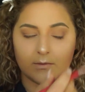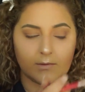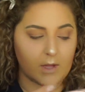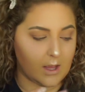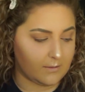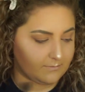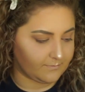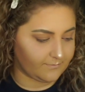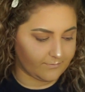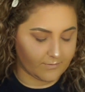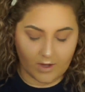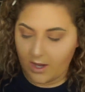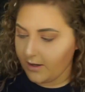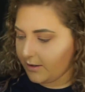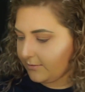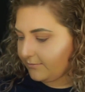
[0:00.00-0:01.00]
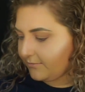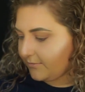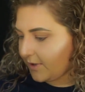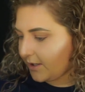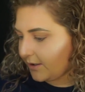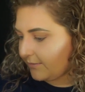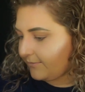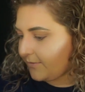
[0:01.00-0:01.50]
Yeah, okay.
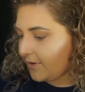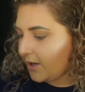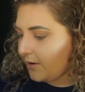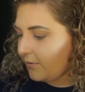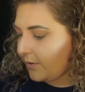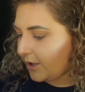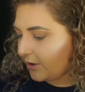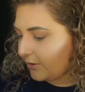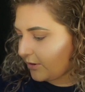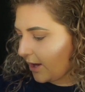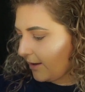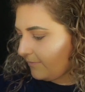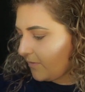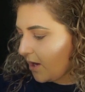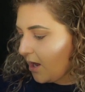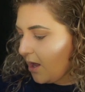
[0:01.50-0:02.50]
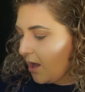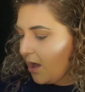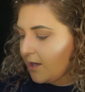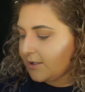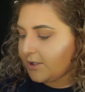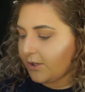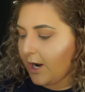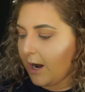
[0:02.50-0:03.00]
We can do that.
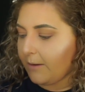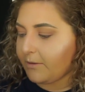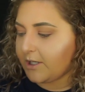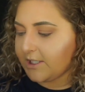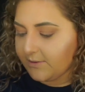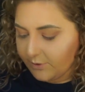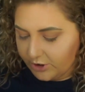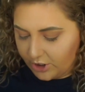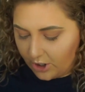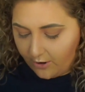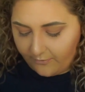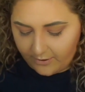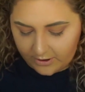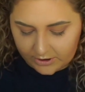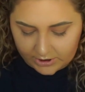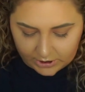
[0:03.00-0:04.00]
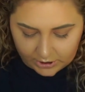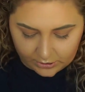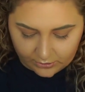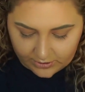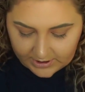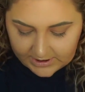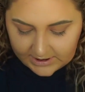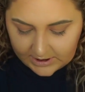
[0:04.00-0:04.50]
So now I'm gonna switch over to
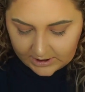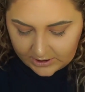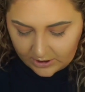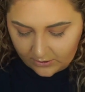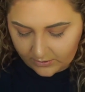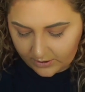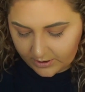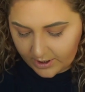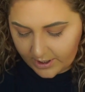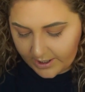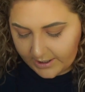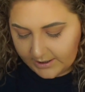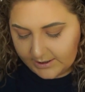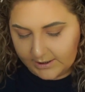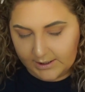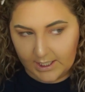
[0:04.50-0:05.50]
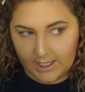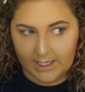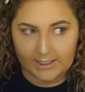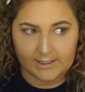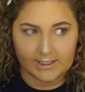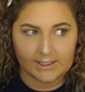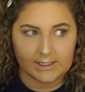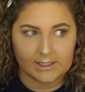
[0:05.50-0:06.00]
the Sedona Lace
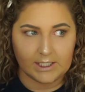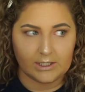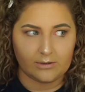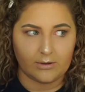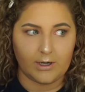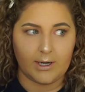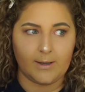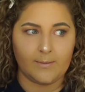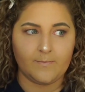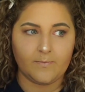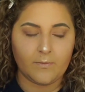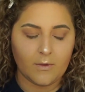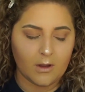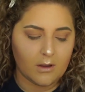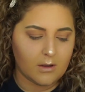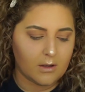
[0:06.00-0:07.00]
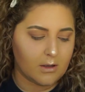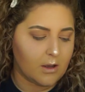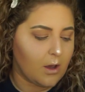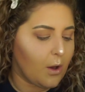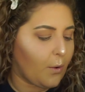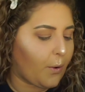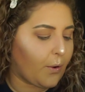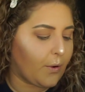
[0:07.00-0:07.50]
863.
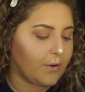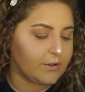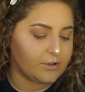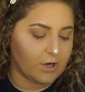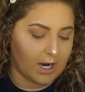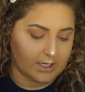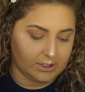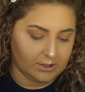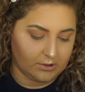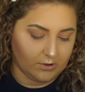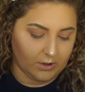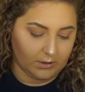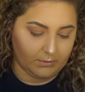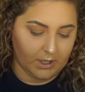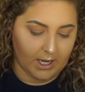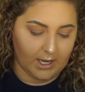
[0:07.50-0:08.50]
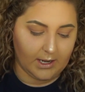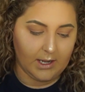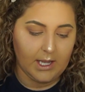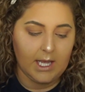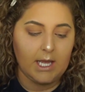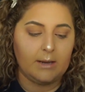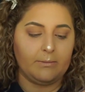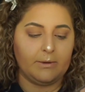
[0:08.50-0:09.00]
Tractor going by.
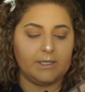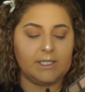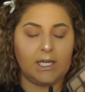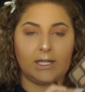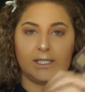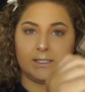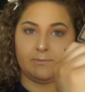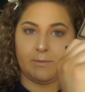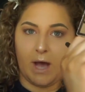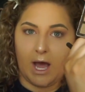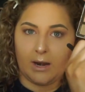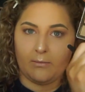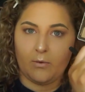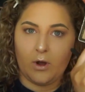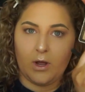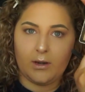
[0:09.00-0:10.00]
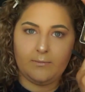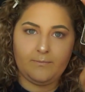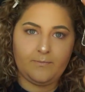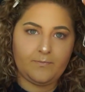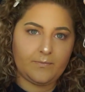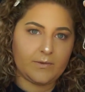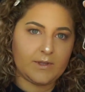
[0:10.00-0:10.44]
I'm gonna take this bottom one.